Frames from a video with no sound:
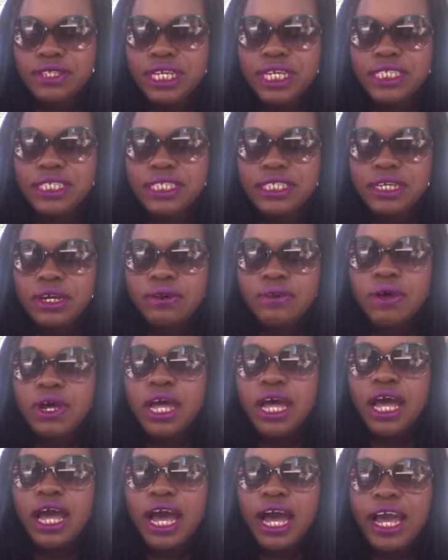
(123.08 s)
this. So
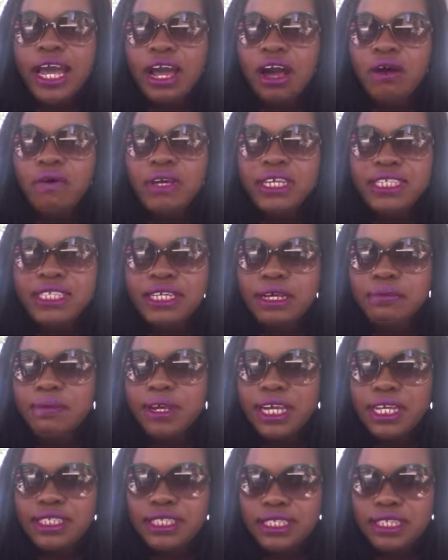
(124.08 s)
I always set my
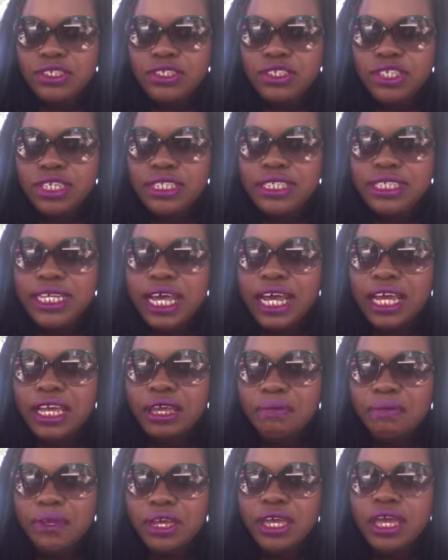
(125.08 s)
intentions. That
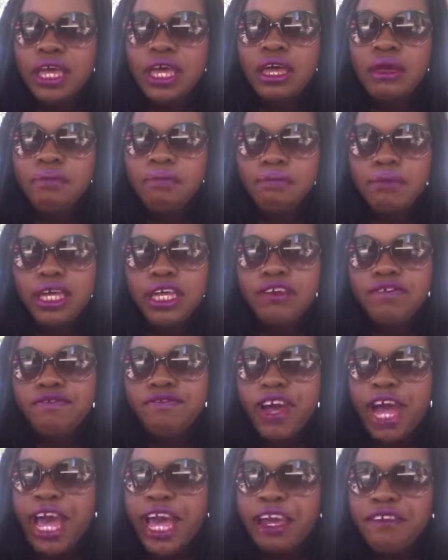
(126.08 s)
could be meet
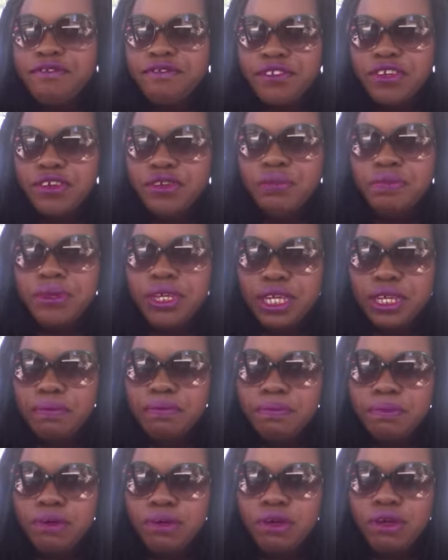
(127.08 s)
five new
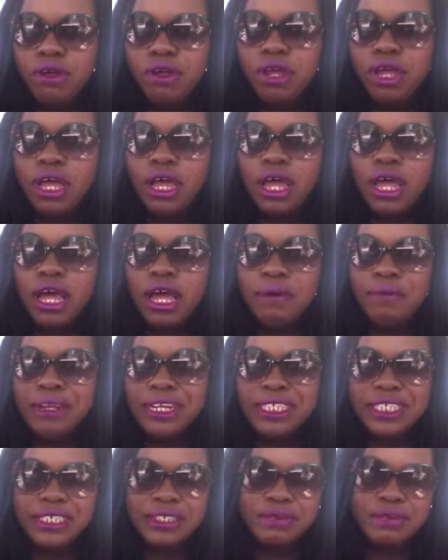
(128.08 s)
people. Um,
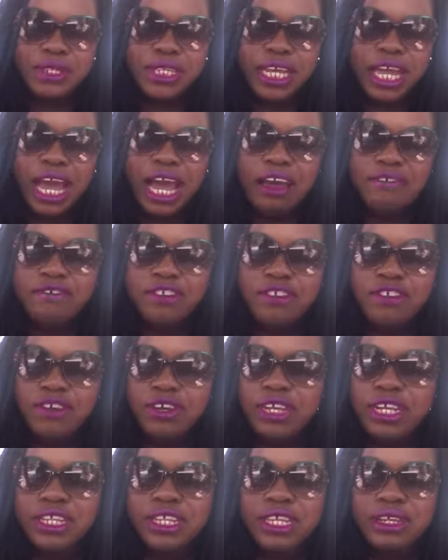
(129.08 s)
it doesn't really have to do
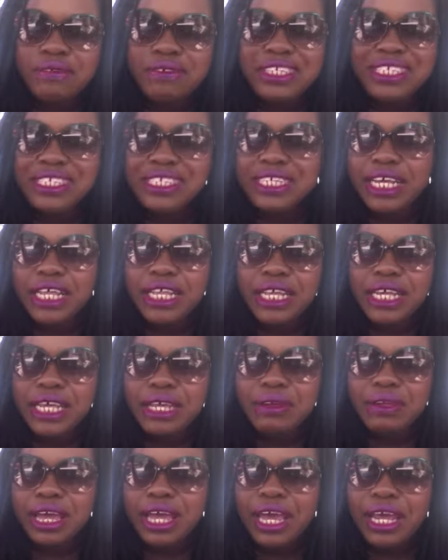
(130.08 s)
anything with
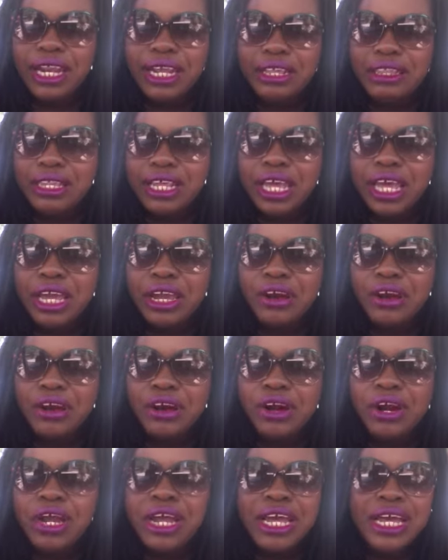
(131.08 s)
selling anything
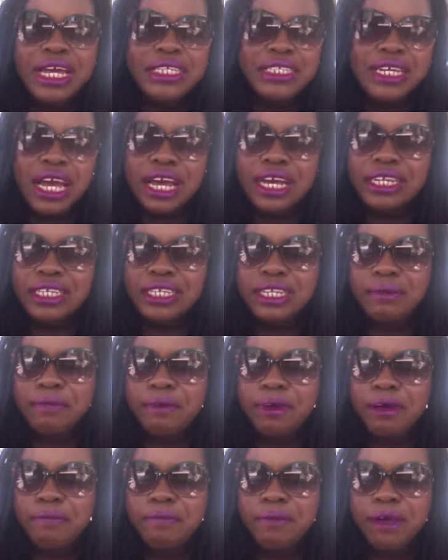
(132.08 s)
or talking to them
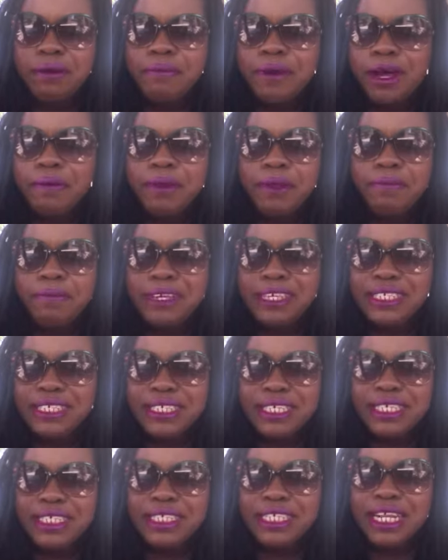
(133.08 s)
about, about my
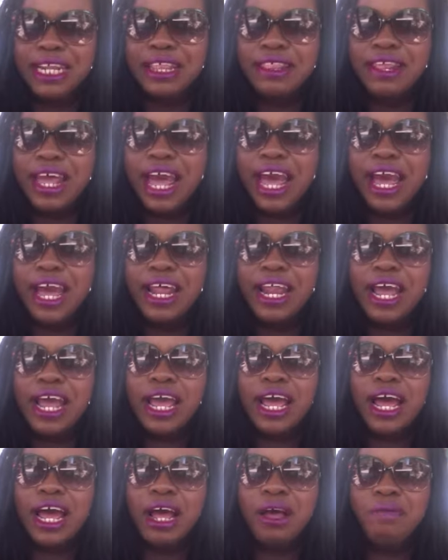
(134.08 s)
business, none of that.
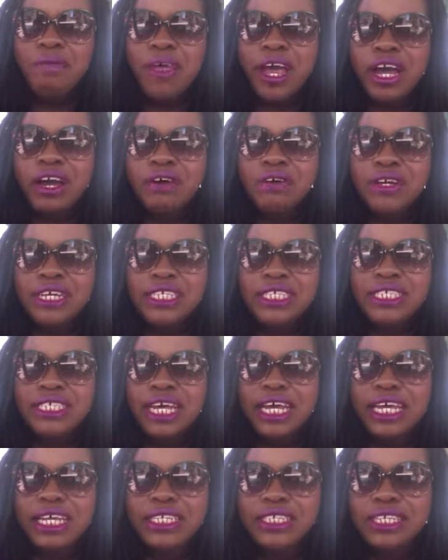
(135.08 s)
Um, I always
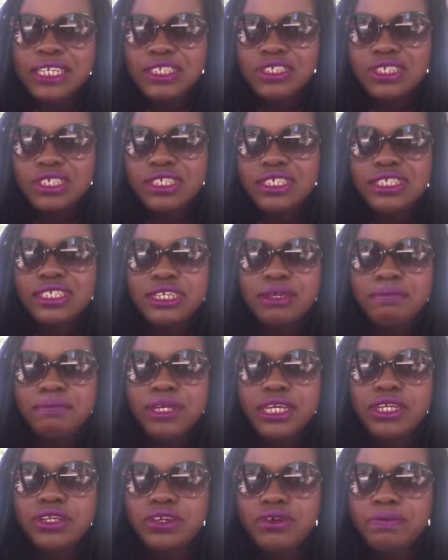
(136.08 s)
set intentions to
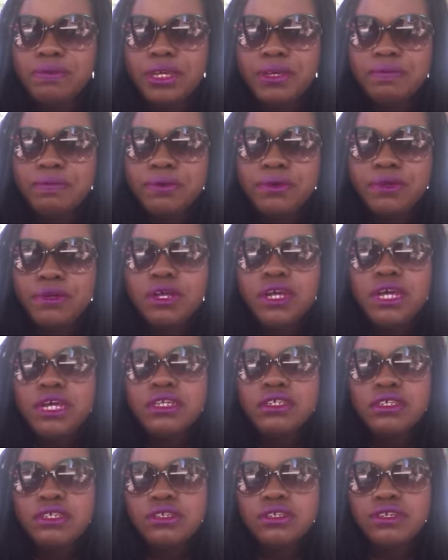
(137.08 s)
meet new people,
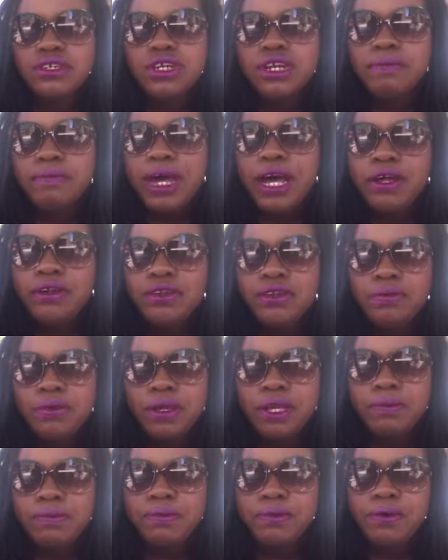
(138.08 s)
to learn about new
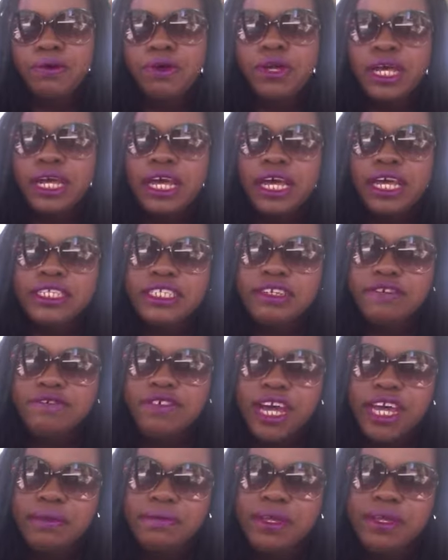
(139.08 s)
people, and to
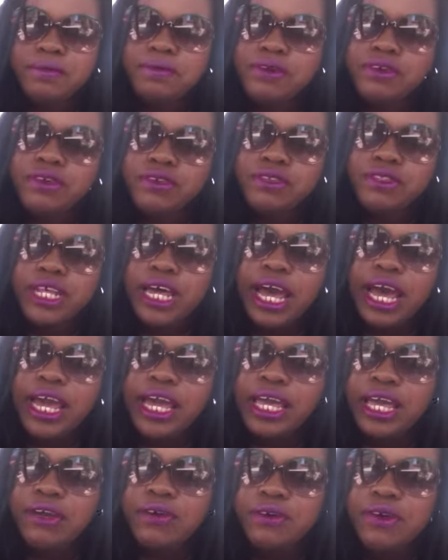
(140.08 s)
find people who, that
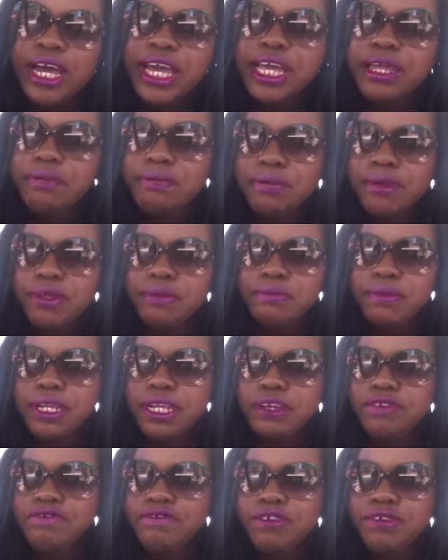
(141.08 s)
I, who I can build
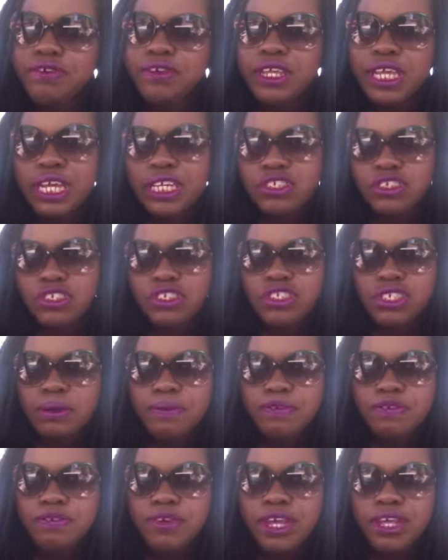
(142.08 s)
meaningful
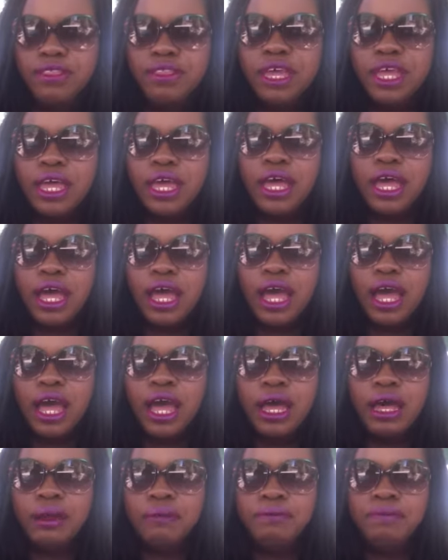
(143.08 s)
relationships with.
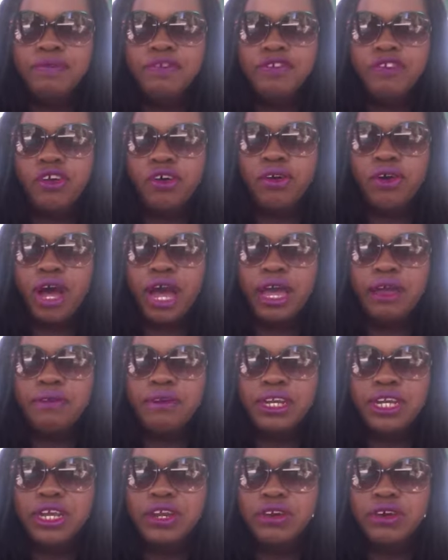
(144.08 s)
Um, so I
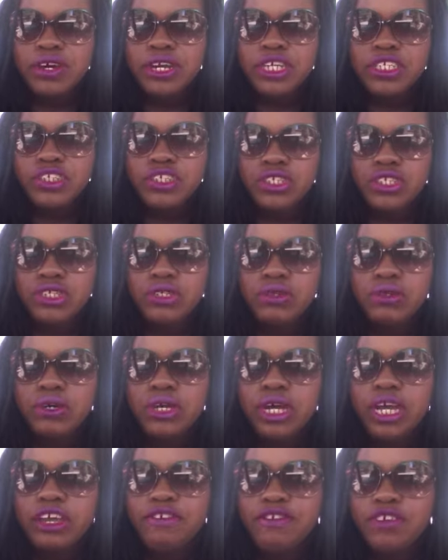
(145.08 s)
would encourage you,
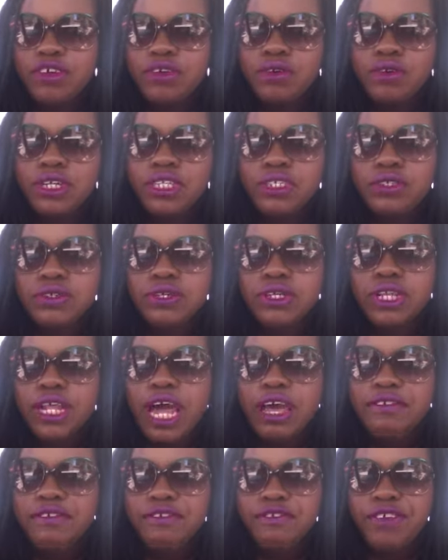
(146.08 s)
if you're going to a
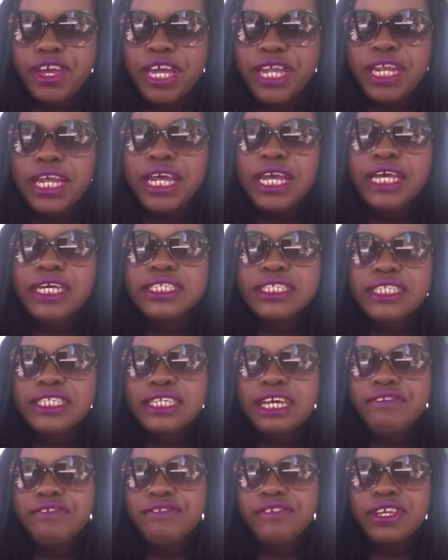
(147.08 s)
live event, to
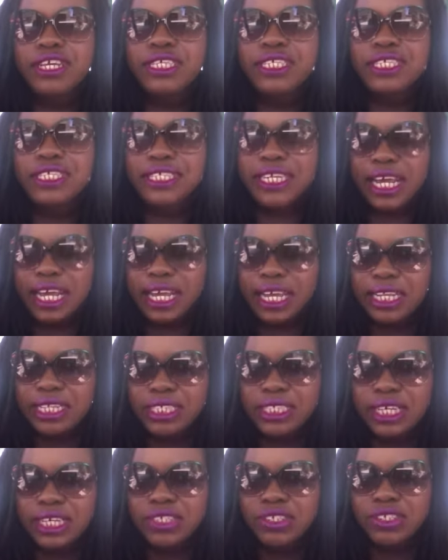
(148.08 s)
definitely set
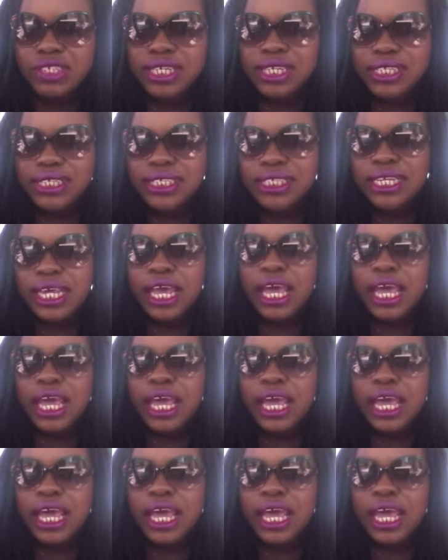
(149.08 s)
intentions,